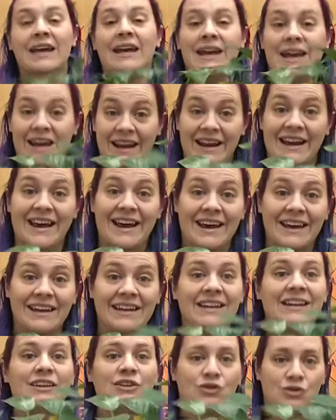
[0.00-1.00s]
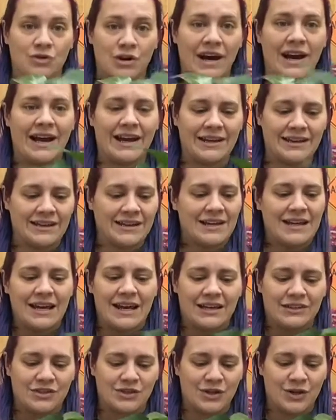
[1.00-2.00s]
and I tried.
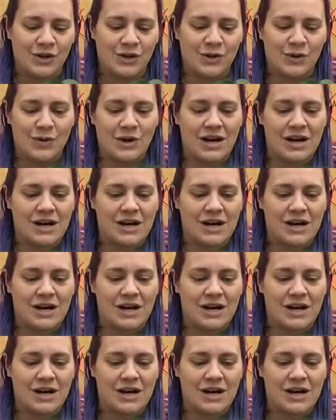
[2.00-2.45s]
So